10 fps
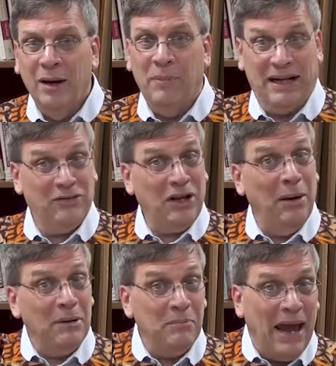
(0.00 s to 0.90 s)
But He's
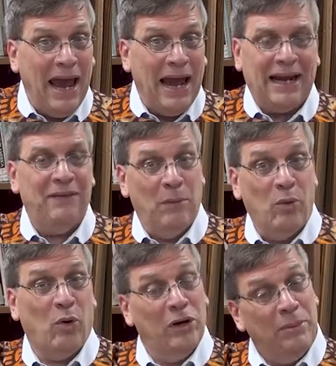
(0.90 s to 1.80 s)
coming back, and then
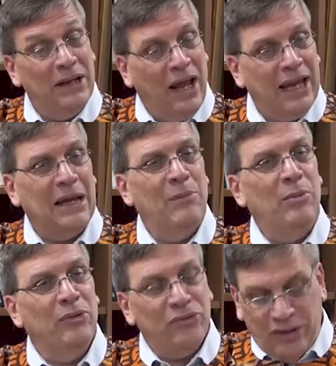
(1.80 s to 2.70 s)
we're going to be like Him. We
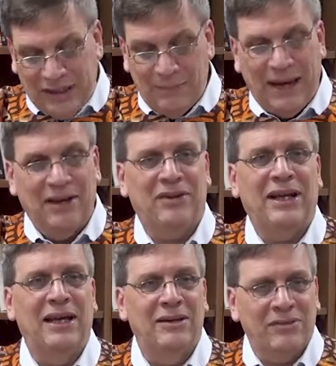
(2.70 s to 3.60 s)
will see Him as
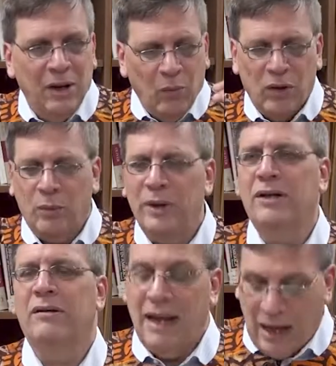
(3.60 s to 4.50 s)
He is. What do we
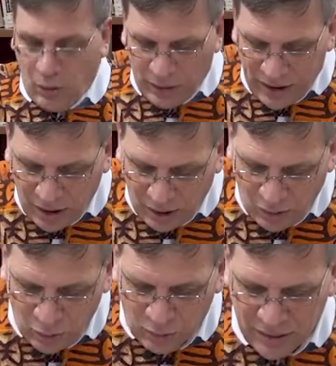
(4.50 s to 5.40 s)
do now? We
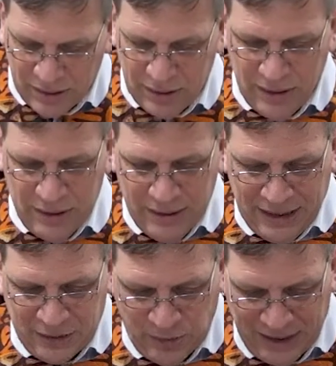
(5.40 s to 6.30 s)
hope.
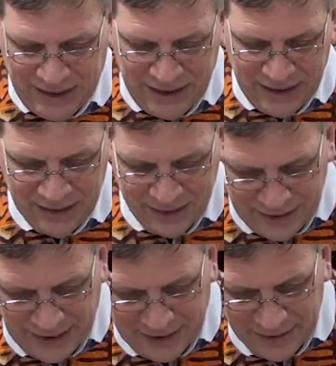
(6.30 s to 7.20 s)
That's what He
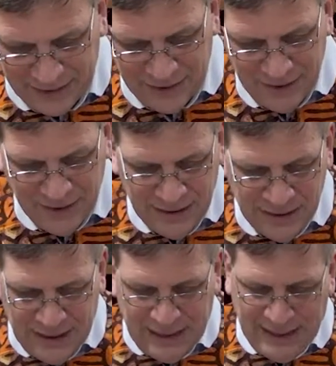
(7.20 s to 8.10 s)
says
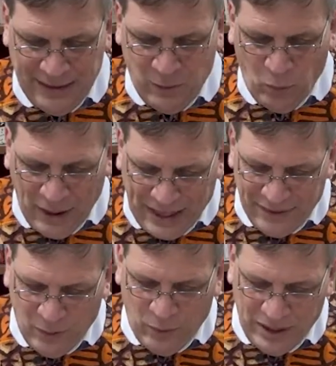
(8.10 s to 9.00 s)
and the way
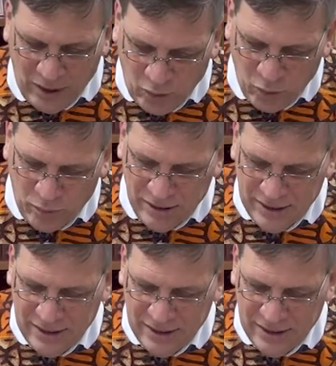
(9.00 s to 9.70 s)
that we hope.